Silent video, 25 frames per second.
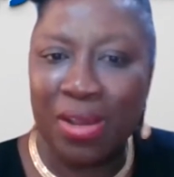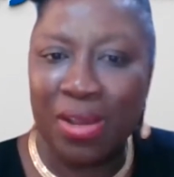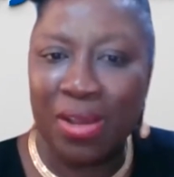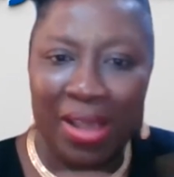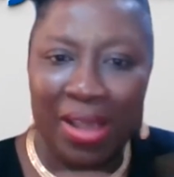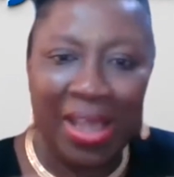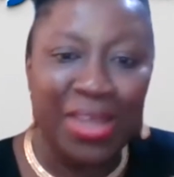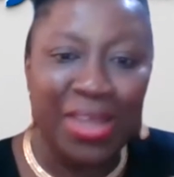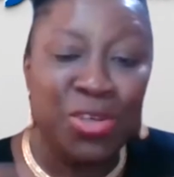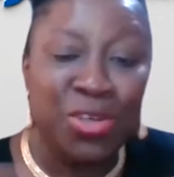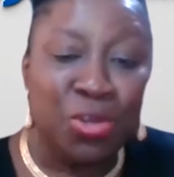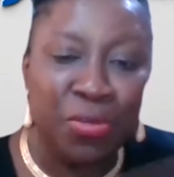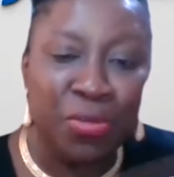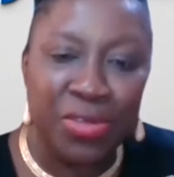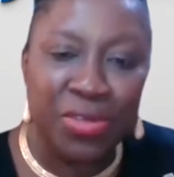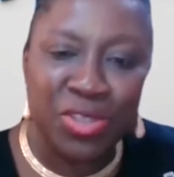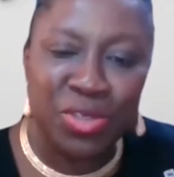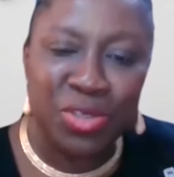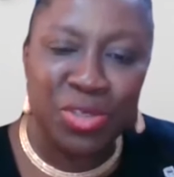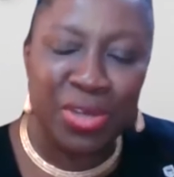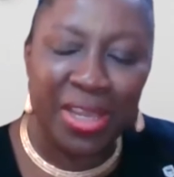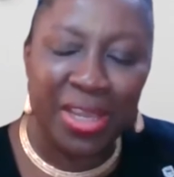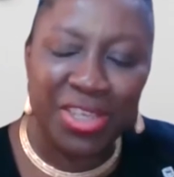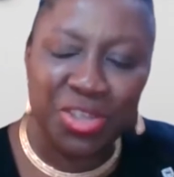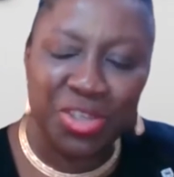hand over to
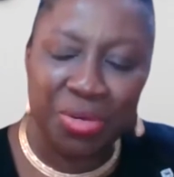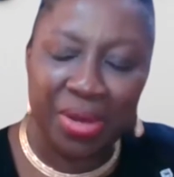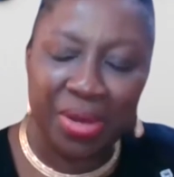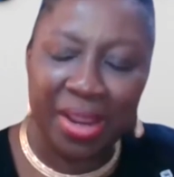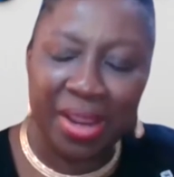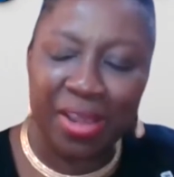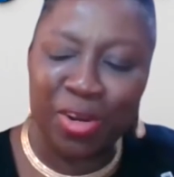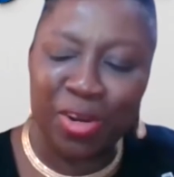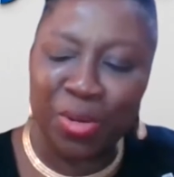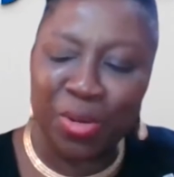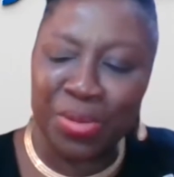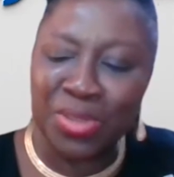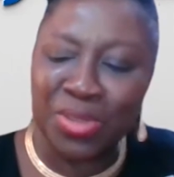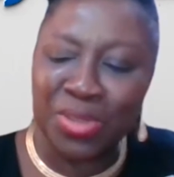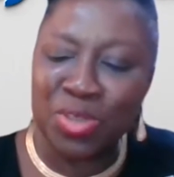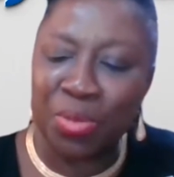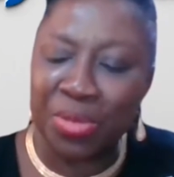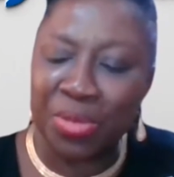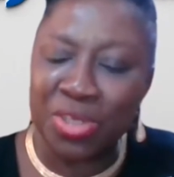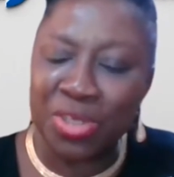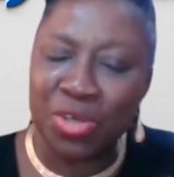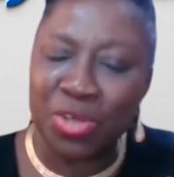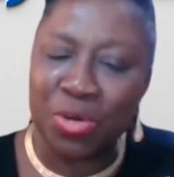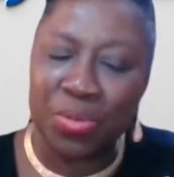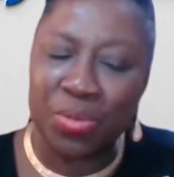Nigeria Economic
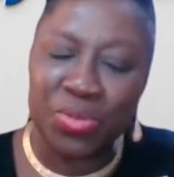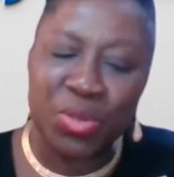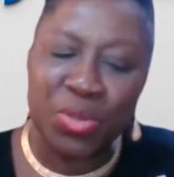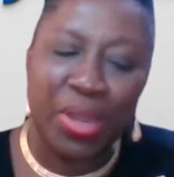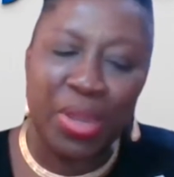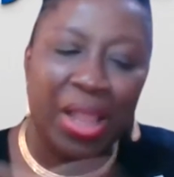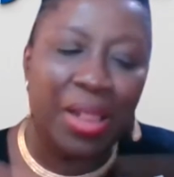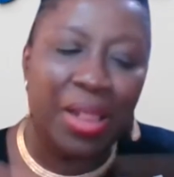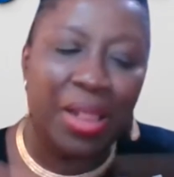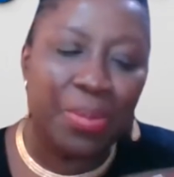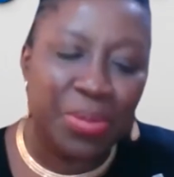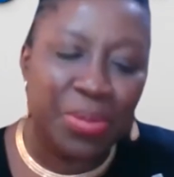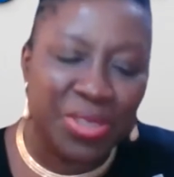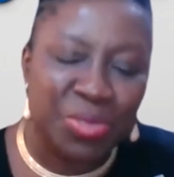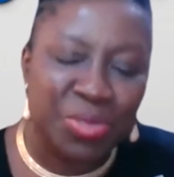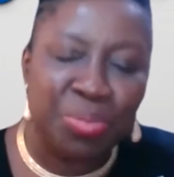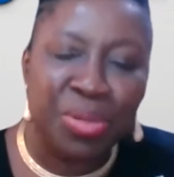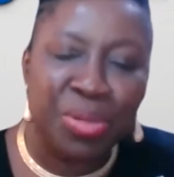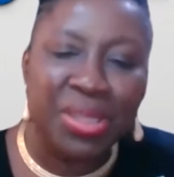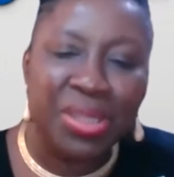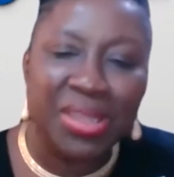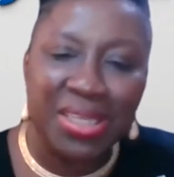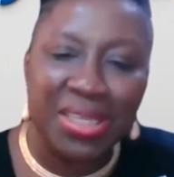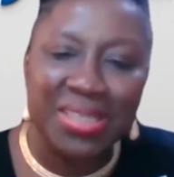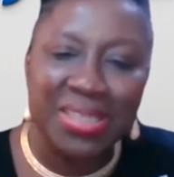Summit Group to help us
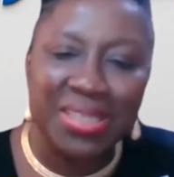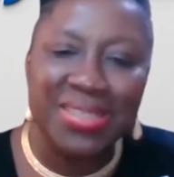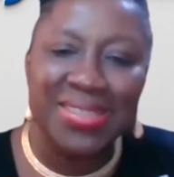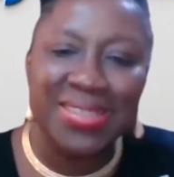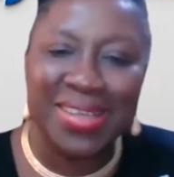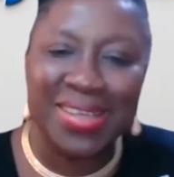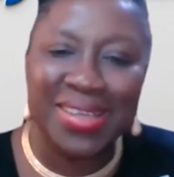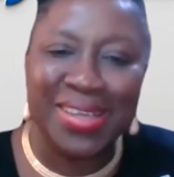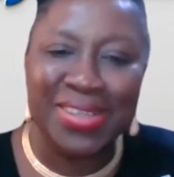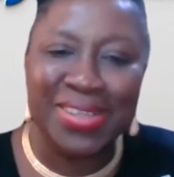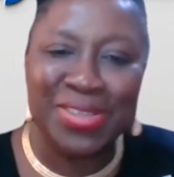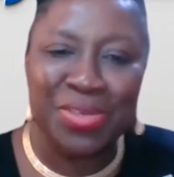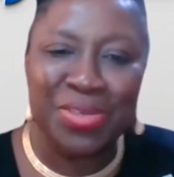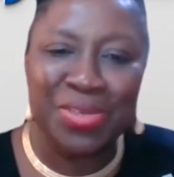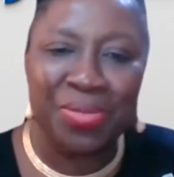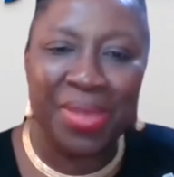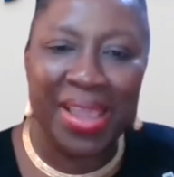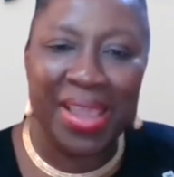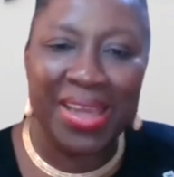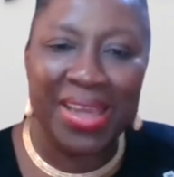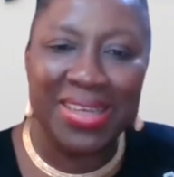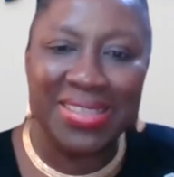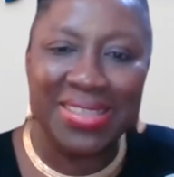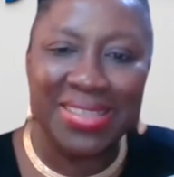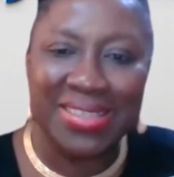bring this to
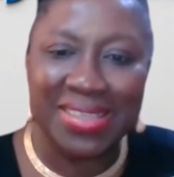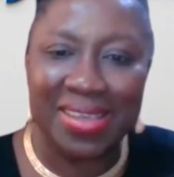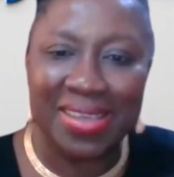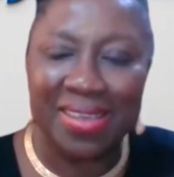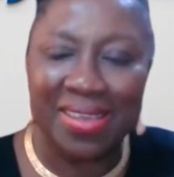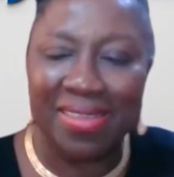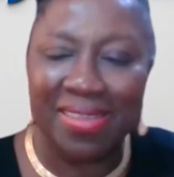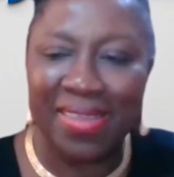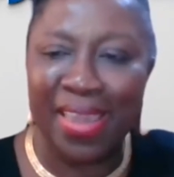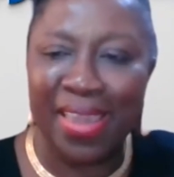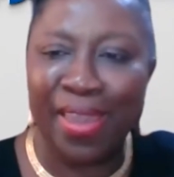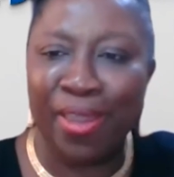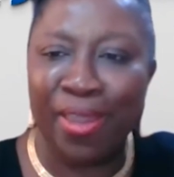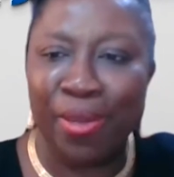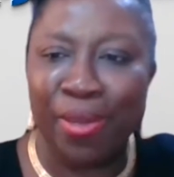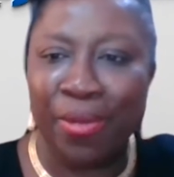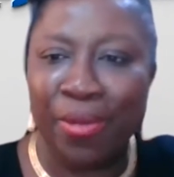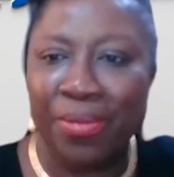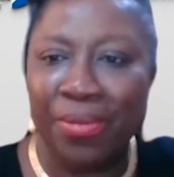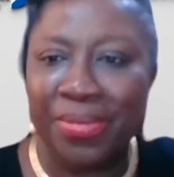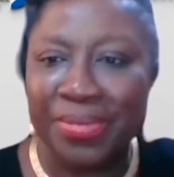reality. Thank you.